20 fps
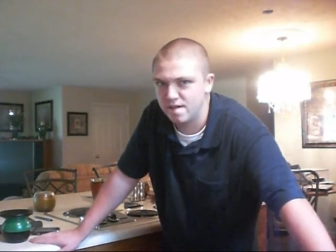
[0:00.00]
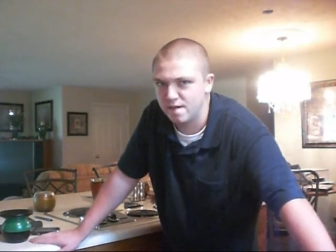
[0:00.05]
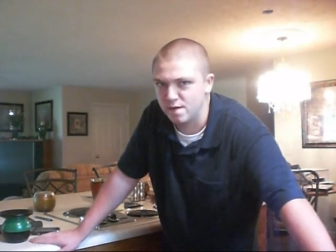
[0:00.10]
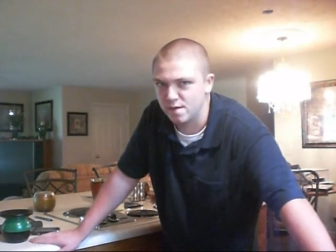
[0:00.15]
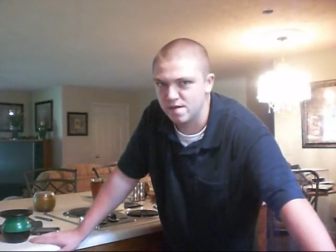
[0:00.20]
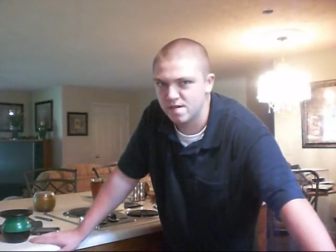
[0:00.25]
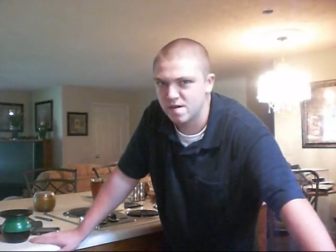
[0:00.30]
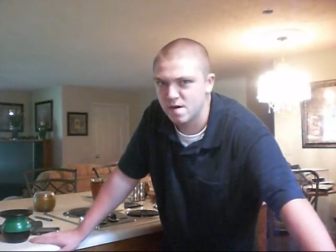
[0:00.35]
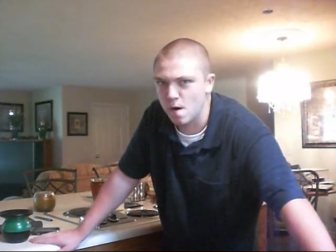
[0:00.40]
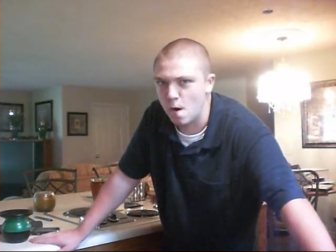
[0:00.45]

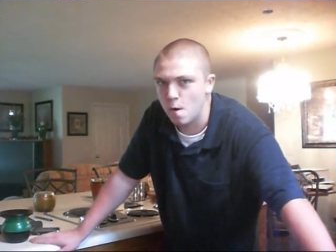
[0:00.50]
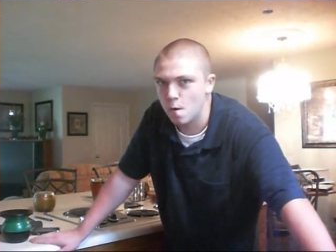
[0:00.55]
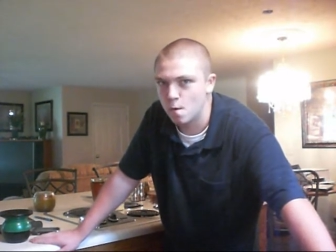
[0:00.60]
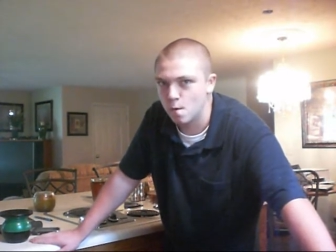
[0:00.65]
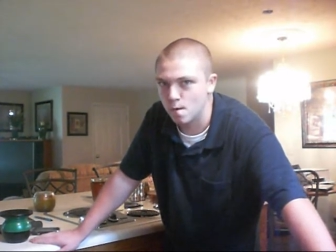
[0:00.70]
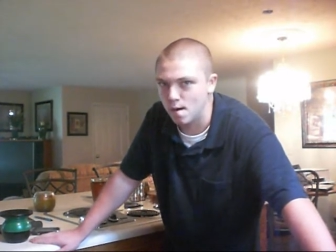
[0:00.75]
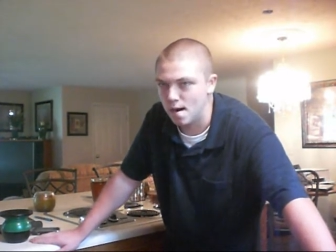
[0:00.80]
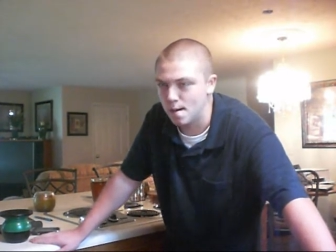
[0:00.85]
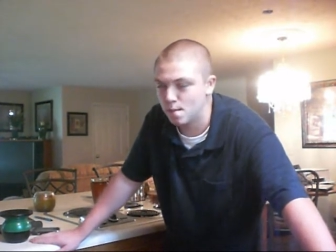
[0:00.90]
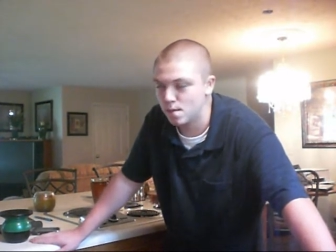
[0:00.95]
from
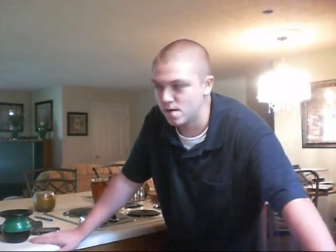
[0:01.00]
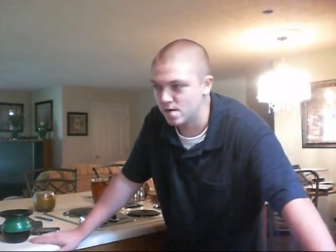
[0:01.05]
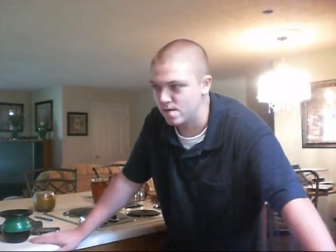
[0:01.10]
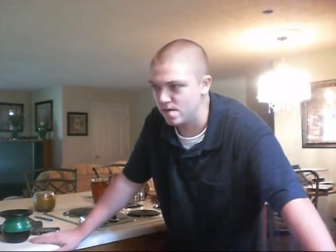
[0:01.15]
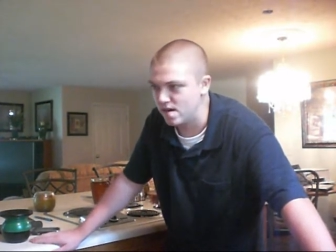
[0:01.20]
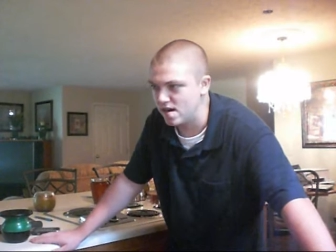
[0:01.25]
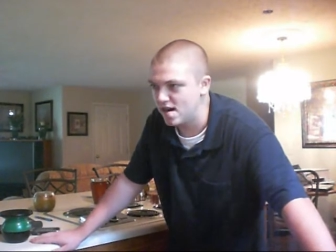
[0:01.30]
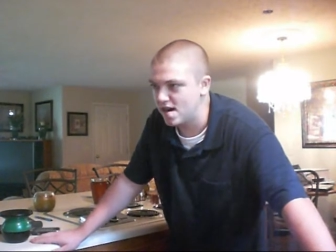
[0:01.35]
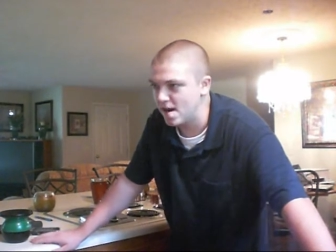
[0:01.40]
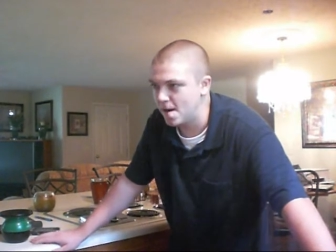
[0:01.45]
Skull Rebels
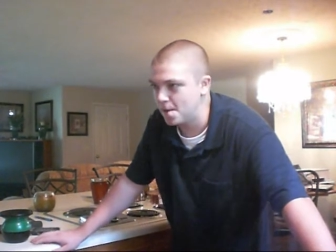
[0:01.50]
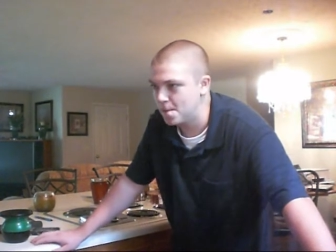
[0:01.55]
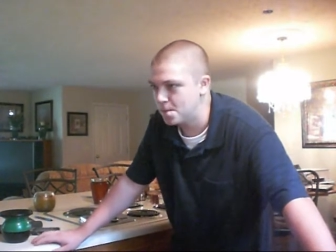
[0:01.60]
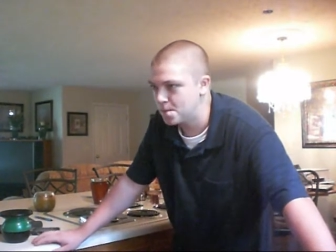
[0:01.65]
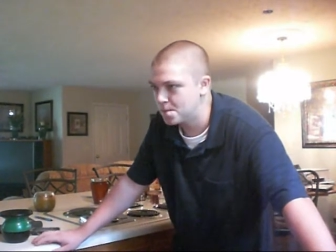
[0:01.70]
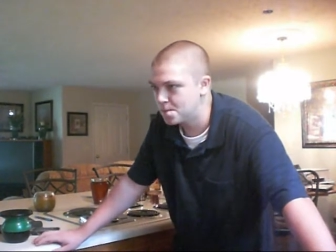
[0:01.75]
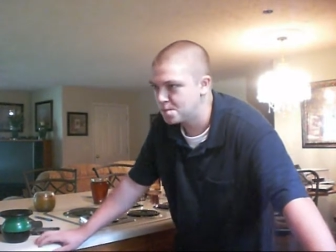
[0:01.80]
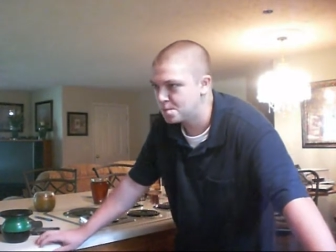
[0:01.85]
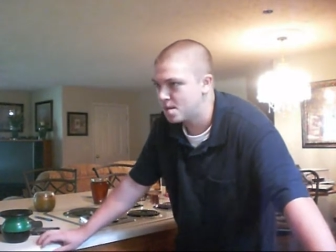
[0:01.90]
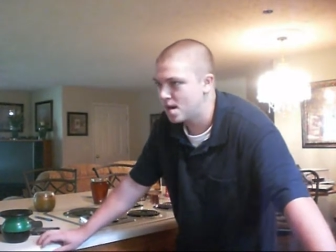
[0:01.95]
video.
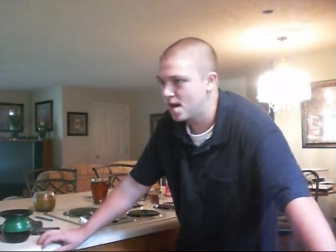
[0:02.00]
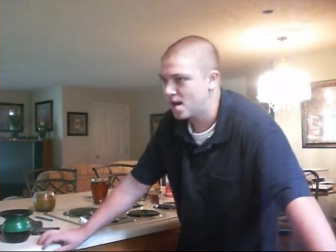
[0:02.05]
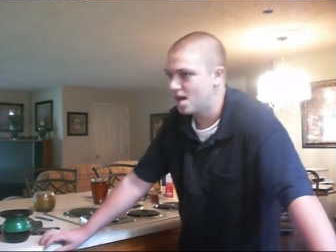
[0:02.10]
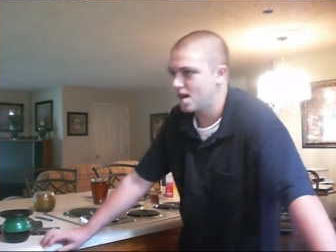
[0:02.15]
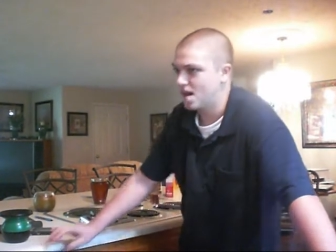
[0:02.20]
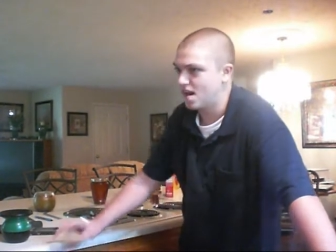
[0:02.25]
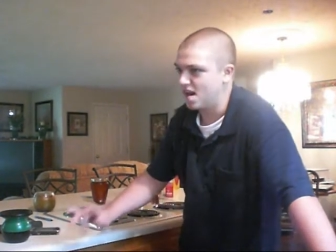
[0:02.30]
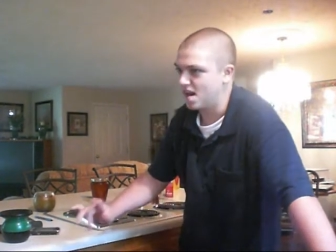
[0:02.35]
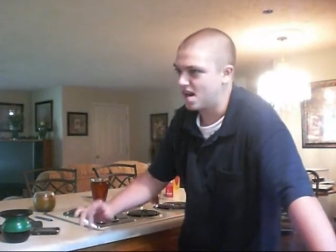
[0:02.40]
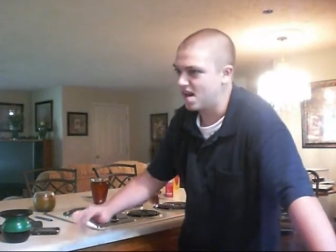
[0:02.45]
Hi, I'm
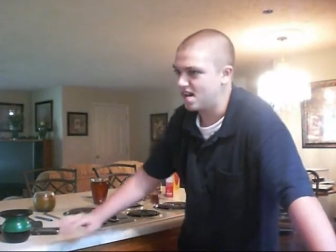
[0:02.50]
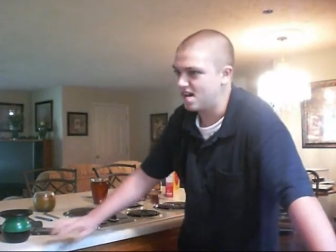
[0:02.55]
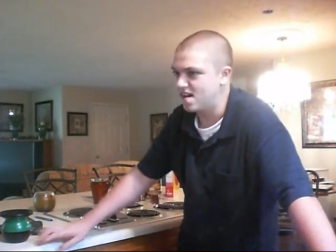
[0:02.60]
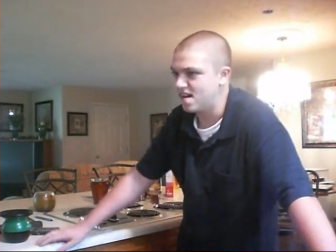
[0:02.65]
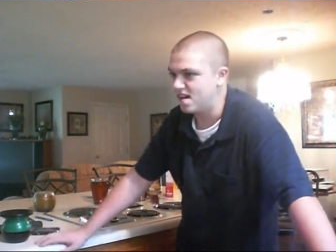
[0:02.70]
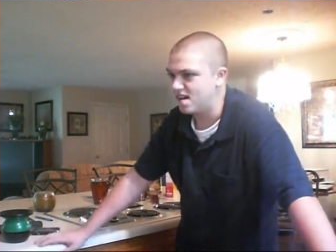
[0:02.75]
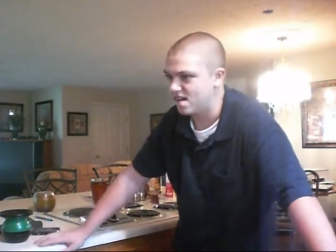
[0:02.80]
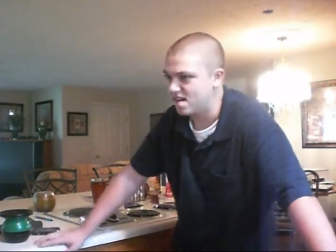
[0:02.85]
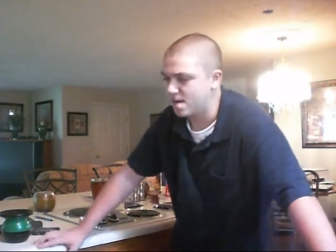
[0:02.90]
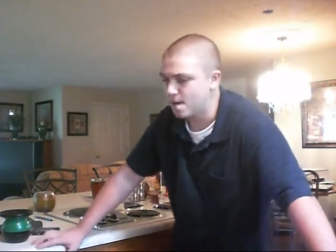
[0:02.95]
Willie Nelson. You get
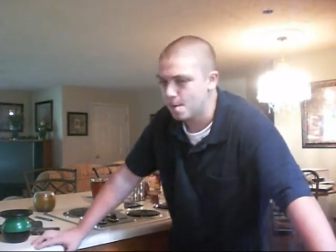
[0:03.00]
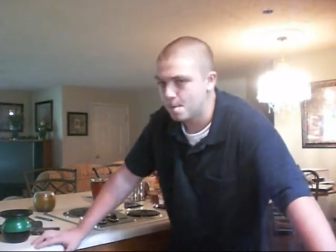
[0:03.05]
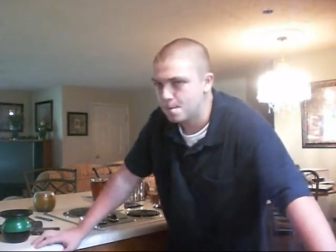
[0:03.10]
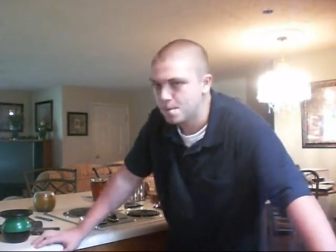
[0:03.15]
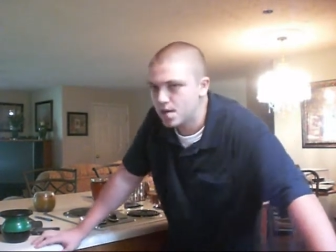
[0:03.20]
this.